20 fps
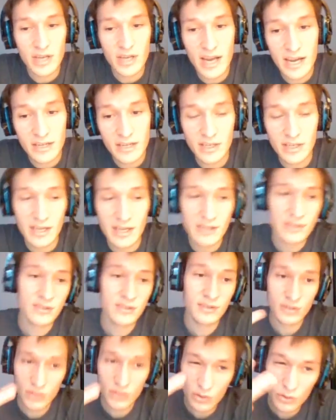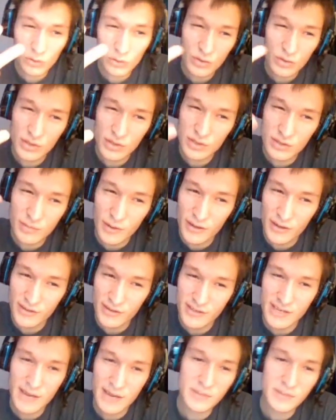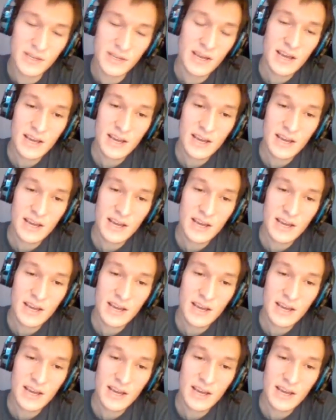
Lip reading: actually has 2 small steps.